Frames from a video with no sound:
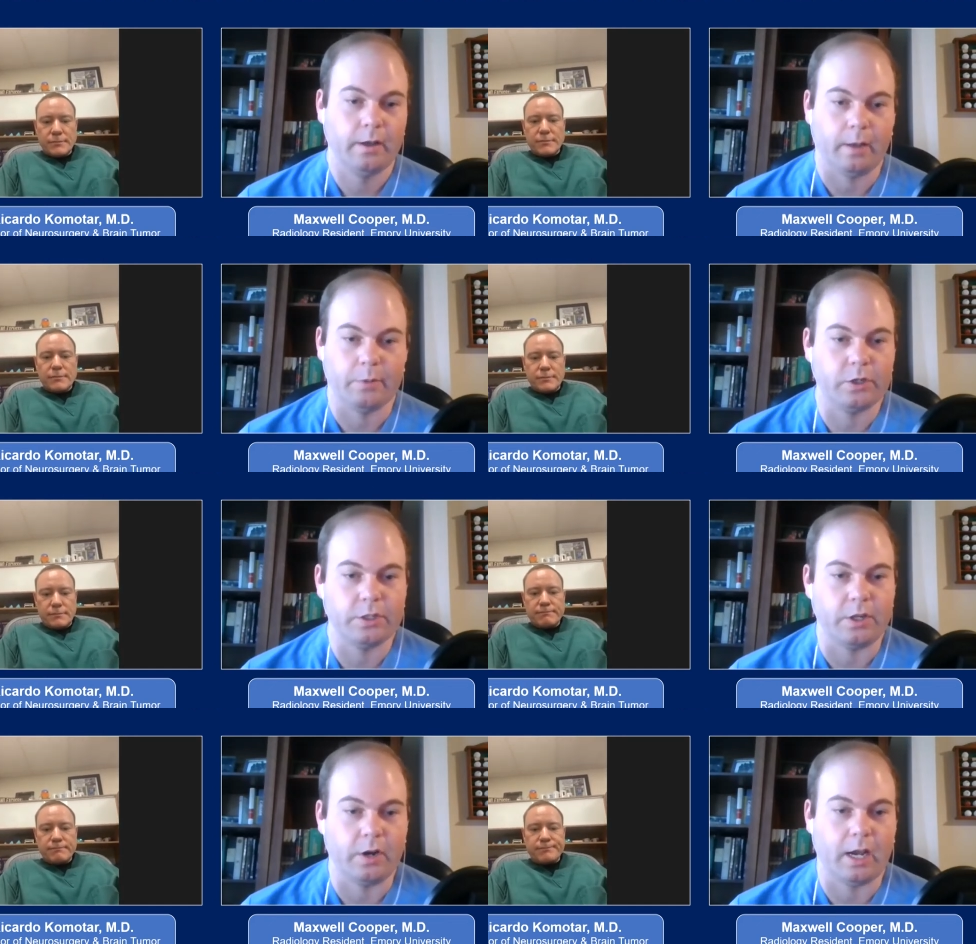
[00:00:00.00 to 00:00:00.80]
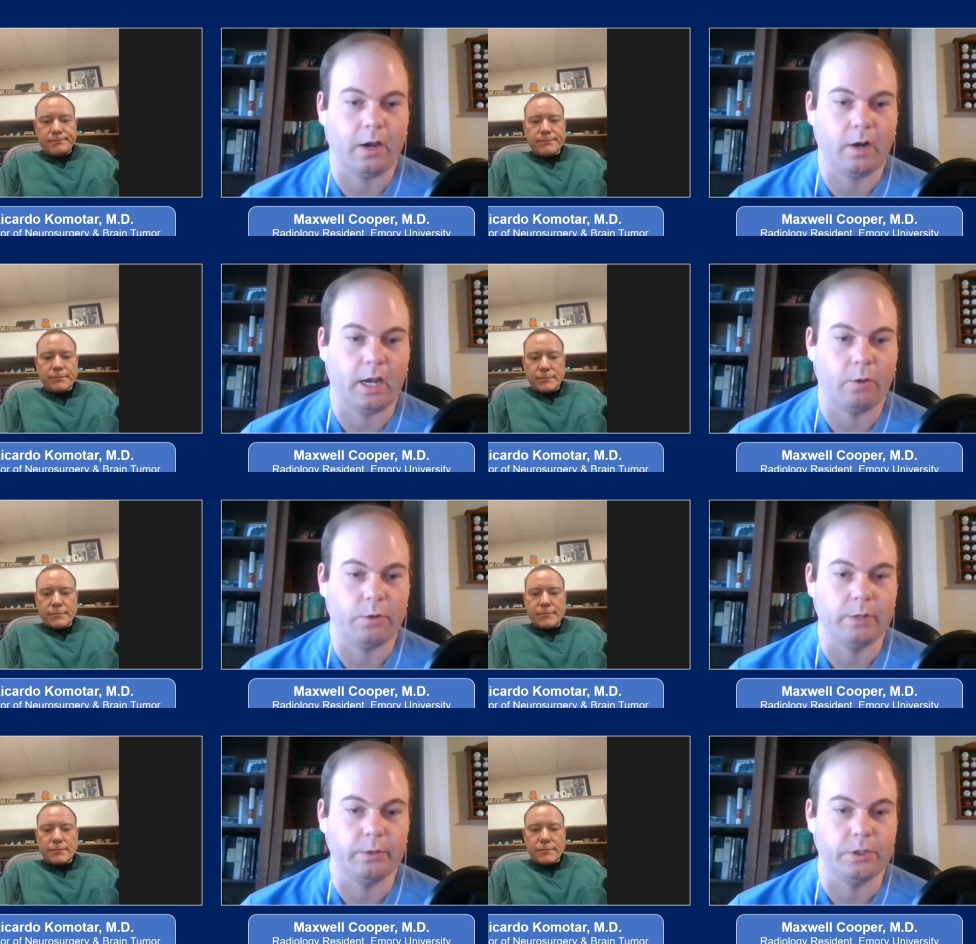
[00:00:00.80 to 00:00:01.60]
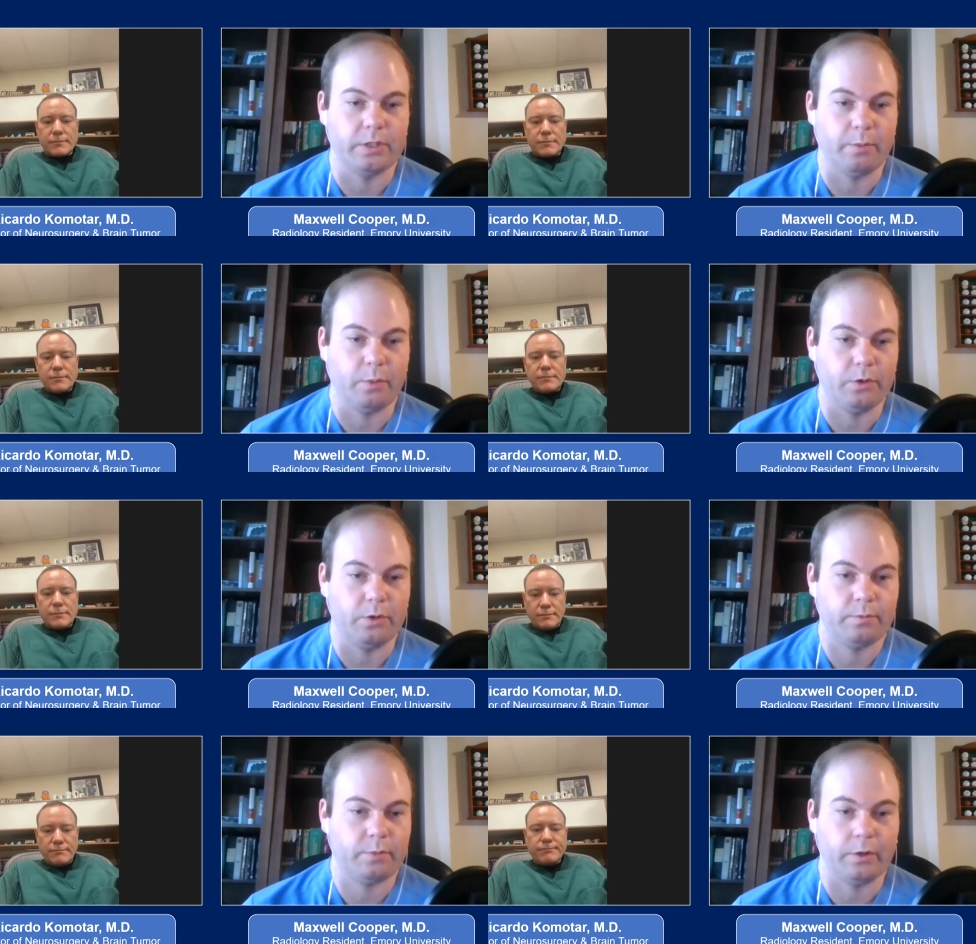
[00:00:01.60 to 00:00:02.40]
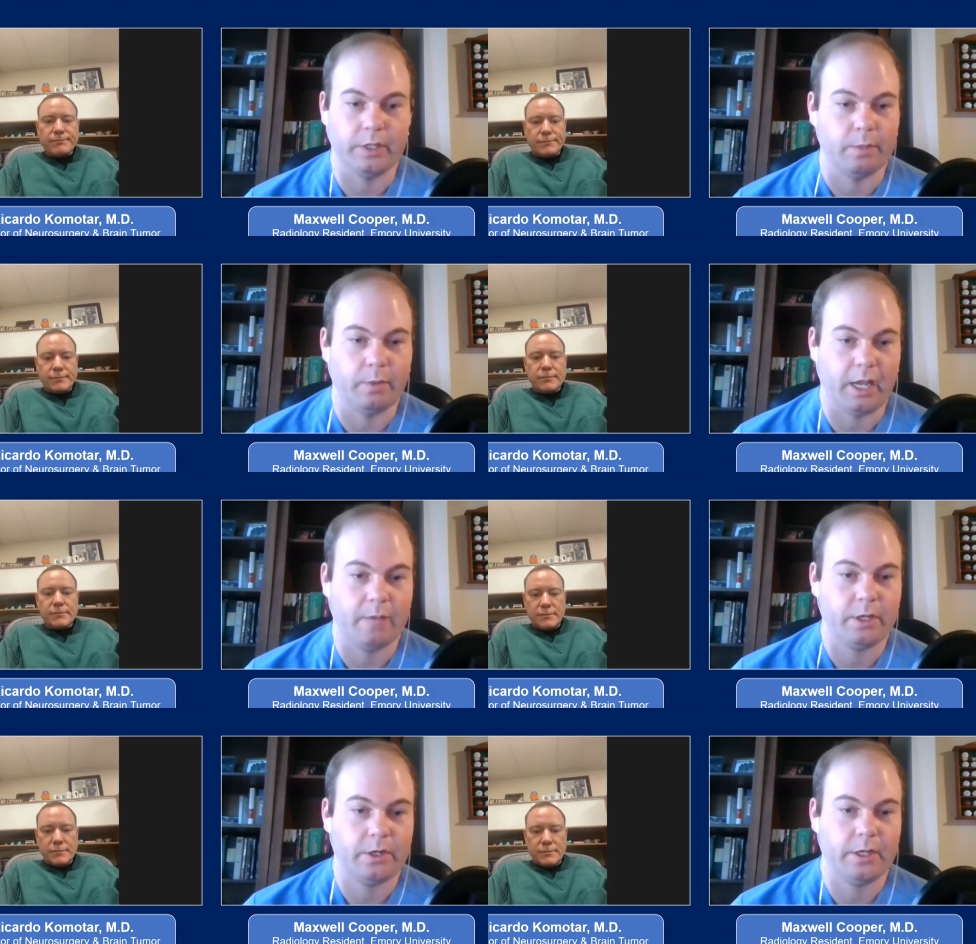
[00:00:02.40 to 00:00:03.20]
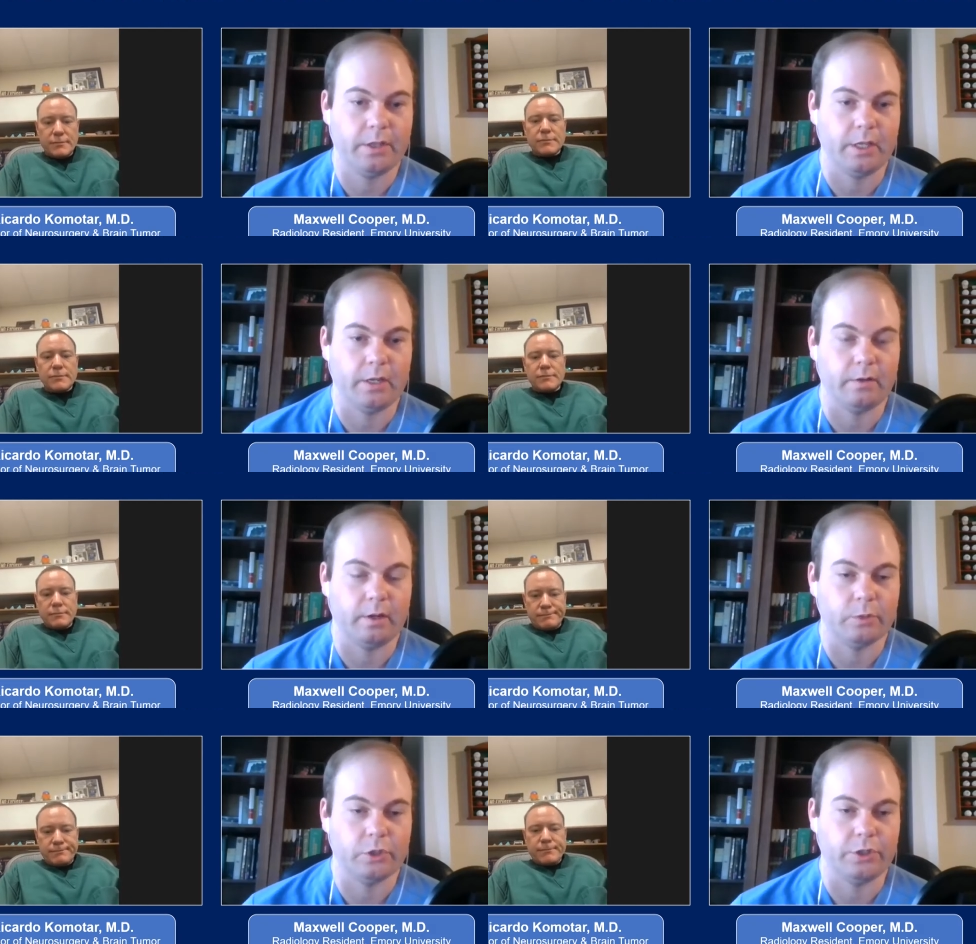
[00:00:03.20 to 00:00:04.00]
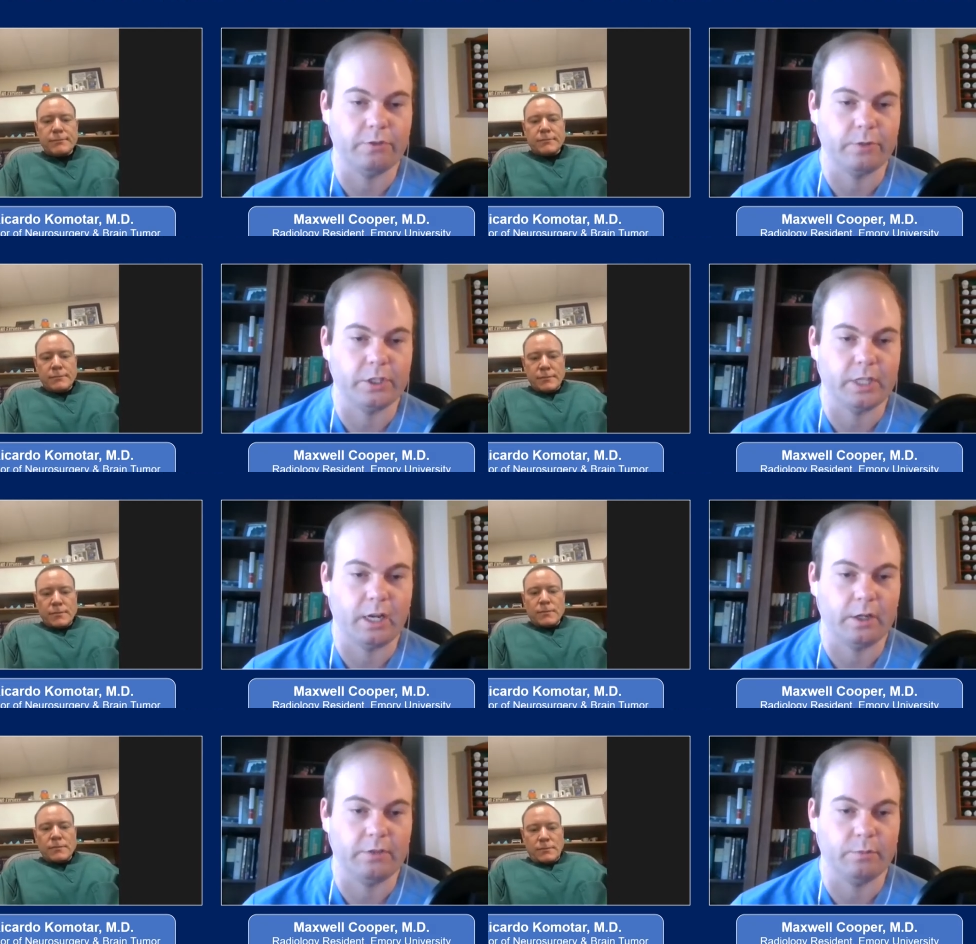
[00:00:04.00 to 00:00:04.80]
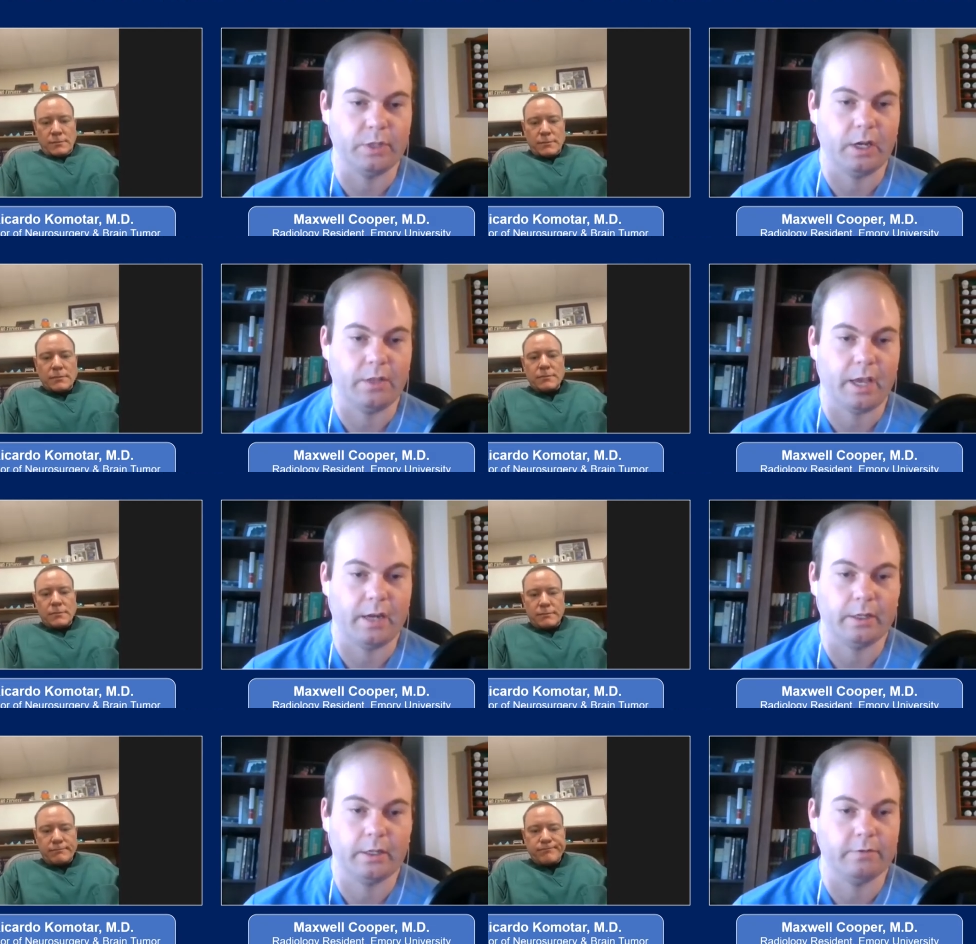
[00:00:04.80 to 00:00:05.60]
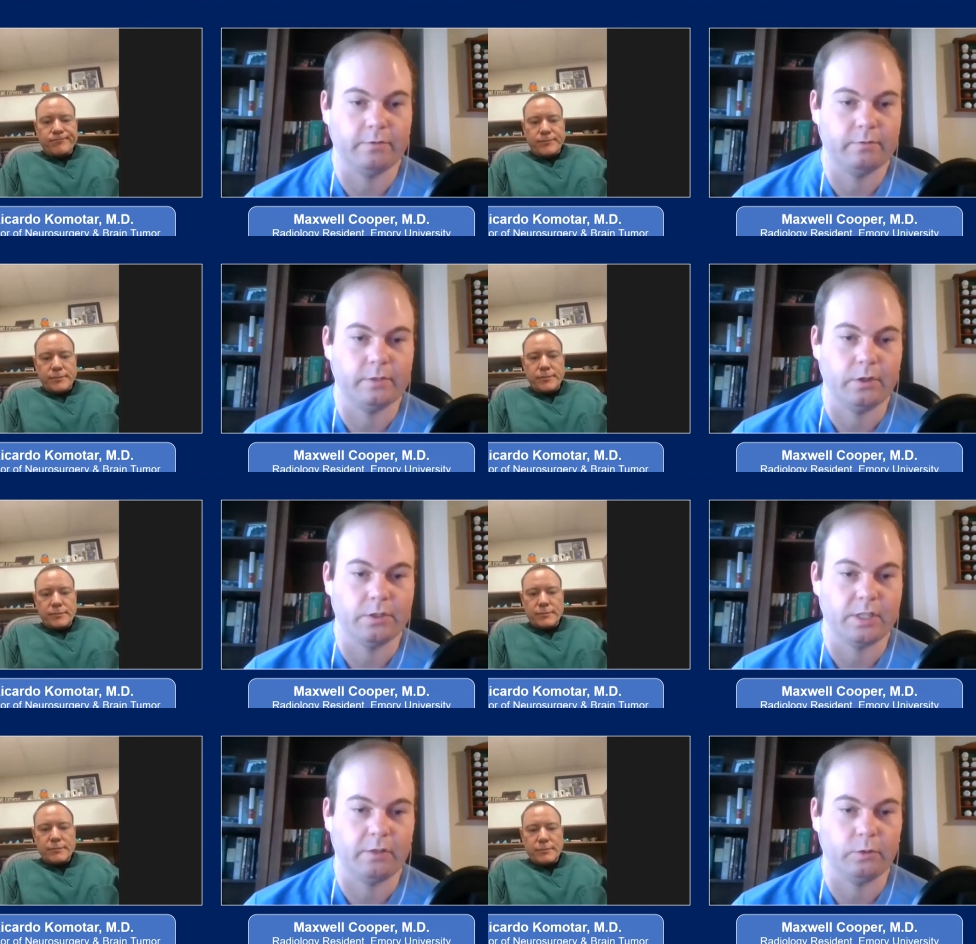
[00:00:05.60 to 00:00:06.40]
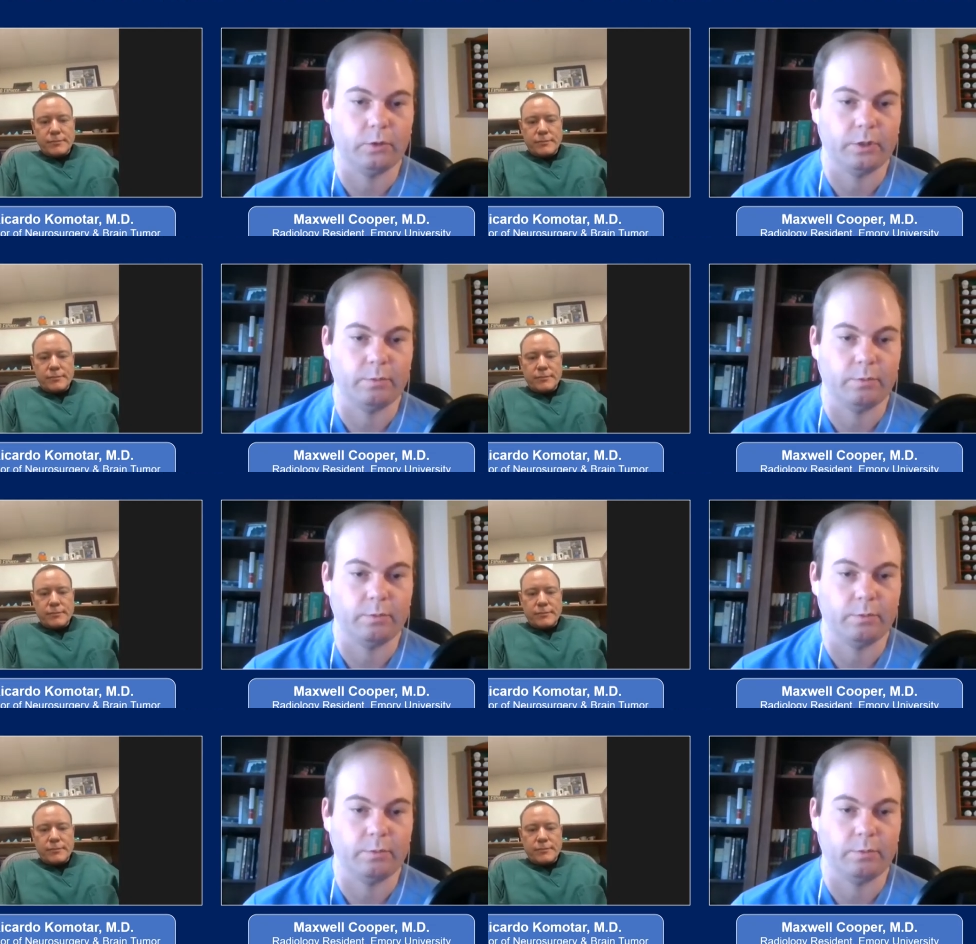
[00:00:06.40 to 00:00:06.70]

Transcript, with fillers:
Speaker 1: I'm curious, you know, how, how were you able to do that both probably in the Miami area? And then I'm sure you've reached out even beyond that and kind of, you know, South Florida